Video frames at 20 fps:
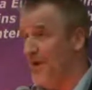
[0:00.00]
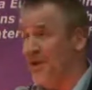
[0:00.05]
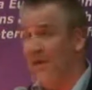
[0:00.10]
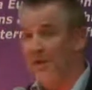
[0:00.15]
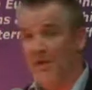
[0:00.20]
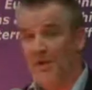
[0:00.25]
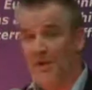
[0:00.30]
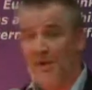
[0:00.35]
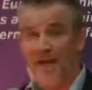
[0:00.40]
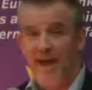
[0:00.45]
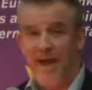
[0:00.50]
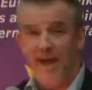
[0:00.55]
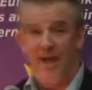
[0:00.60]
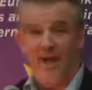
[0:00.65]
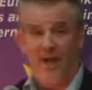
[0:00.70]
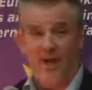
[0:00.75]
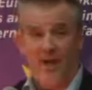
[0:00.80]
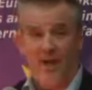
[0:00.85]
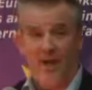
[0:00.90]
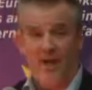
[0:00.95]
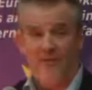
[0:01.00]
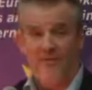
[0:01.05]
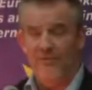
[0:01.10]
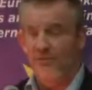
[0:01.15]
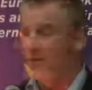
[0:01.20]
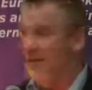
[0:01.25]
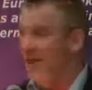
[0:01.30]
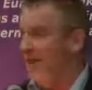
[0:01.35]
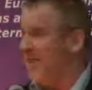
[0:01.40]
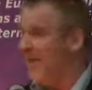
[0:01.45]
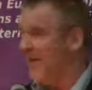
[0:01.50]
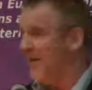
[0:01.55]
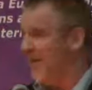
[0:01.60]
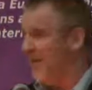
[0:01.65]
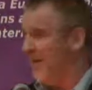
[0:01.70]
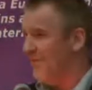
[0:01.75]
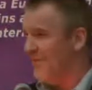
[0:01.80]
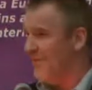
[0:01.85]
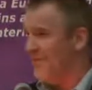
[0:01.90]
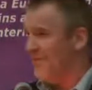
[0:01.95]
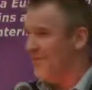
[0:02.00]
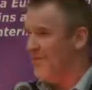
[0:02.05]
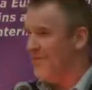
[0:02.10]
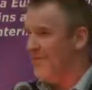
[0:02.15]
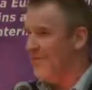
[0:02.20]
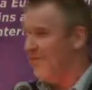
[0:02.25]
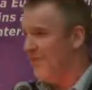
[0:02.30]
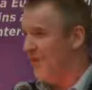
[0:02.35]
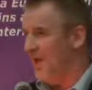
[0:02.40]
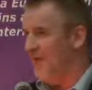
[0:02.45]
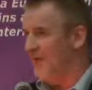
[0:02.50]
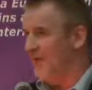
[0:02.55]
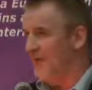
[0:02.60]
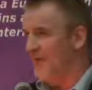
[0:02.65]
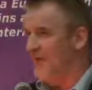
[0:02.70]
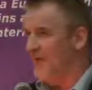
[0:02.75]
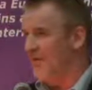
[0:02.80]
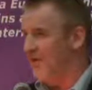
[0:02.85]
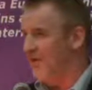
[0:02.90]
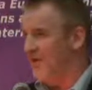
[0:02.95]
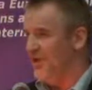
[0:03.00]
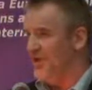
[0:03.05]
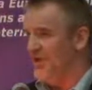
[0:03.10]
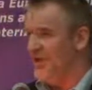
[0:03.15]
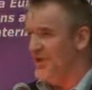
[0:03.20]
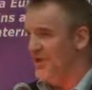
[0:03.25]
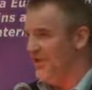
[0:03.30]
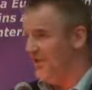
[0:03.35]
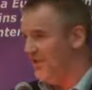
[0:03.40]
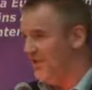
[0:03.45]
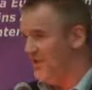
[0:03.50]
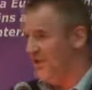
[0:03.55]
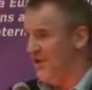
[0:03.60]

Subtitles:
We could look at any kind of job, accountancy, plumbing, nursing,